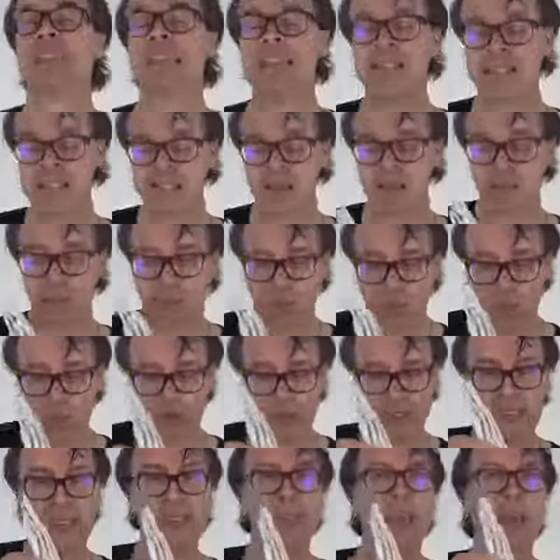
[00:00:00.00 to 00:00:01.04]
is
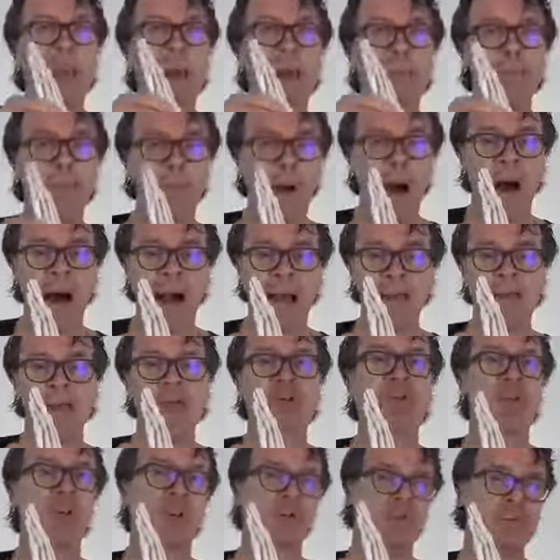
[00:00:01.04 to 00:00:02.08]
supported by the
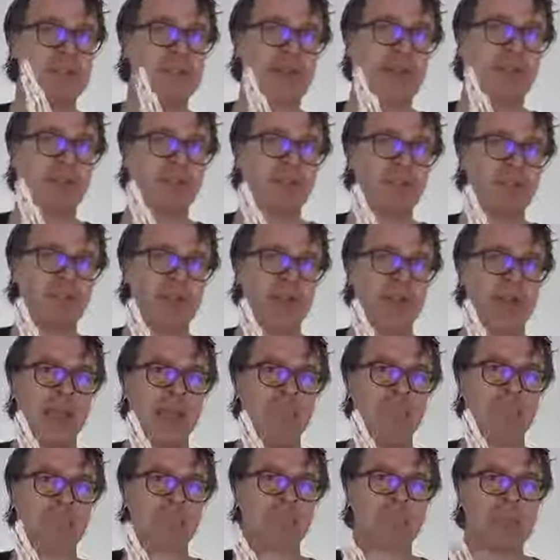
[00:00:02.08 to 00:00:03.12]
treatment table or chair.